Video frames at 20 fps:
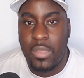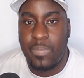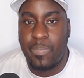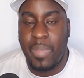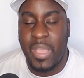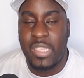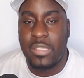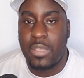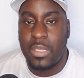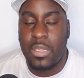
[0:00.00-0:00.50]

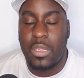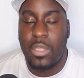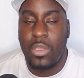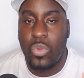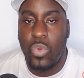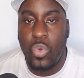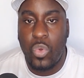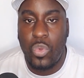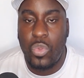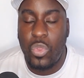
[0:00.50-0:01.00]
basically
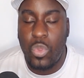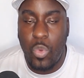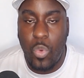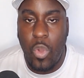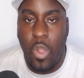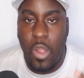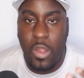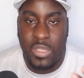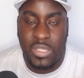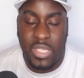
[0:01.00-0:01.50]
who you
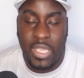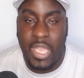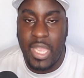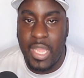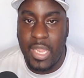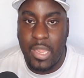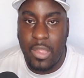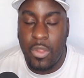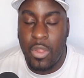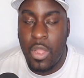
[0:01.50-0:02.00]
are as a
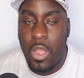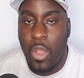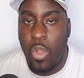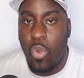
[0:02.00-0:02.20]
hitter